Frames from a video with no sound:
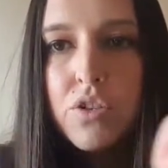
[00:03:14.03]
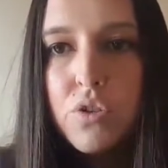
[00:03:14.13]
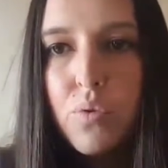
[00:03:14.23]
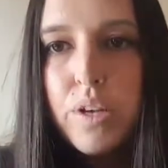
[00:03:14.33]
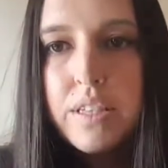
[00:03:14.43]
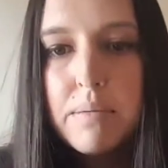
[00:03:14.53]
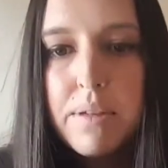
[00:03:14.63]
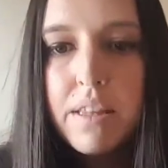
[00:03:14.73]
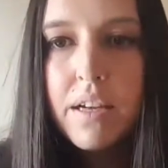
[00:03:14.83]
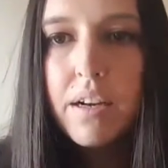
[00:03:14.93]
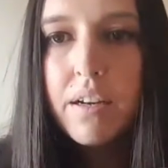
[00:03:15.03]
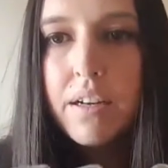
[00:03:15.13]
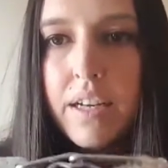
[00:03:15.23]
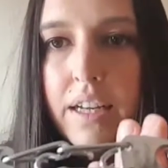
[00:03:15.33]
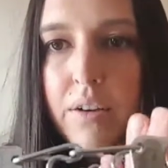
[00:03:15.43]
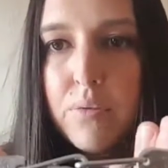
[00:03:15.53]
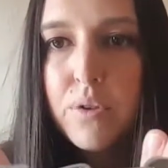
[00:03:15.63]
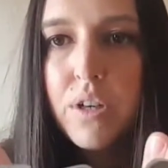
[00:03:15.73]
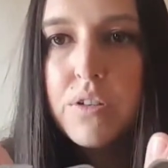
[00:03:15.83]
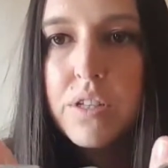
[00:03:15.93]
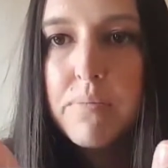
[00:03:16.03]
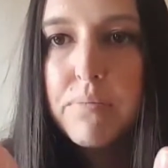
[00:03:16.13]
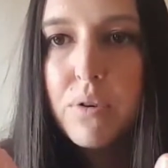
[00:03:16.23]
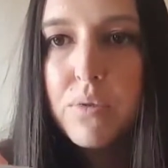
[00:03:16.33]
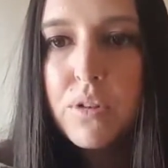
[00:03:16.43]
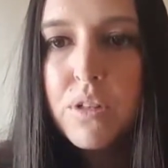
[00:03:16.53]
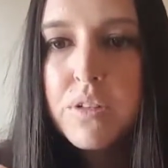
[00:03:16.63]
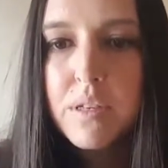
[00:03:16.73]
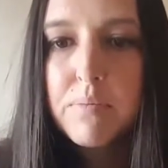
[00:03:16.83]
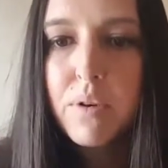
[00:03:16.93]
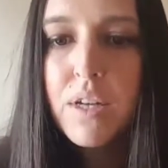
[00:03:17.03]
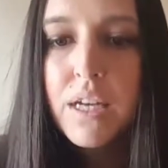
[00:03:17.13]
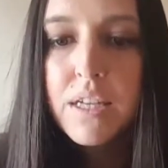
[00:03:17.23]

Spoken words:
Squeeze them in there. Real simple, real simple.